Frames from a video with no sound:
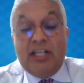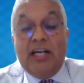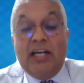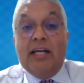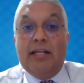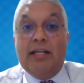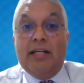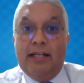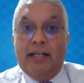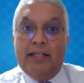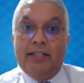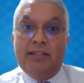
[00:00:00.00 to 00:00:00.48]

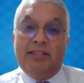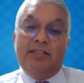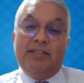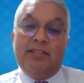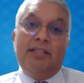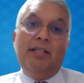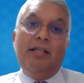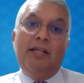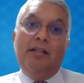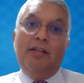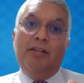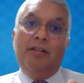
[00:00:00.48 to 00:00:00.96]
unless
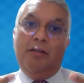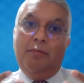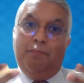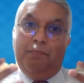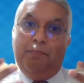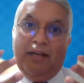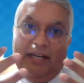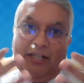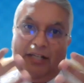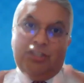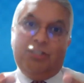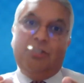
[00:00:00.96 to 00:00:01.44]

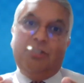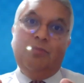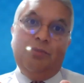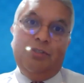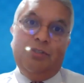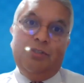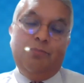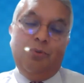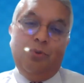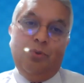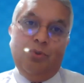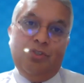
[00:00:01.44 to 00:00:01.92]
compassion was
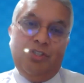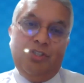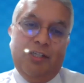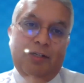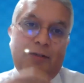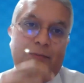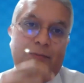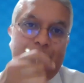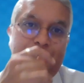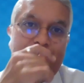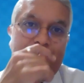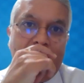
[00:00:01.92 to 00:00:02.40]
brought
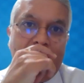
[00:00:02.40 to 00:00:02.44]
in.